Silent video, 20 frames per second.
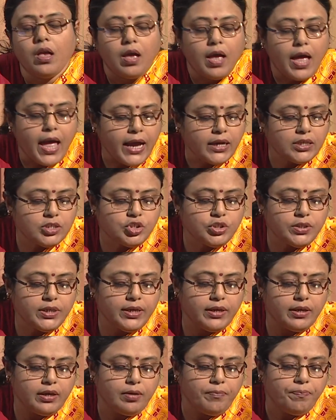
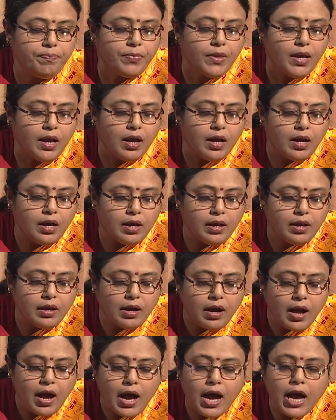actually, a
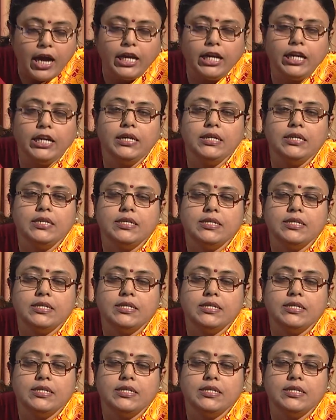highly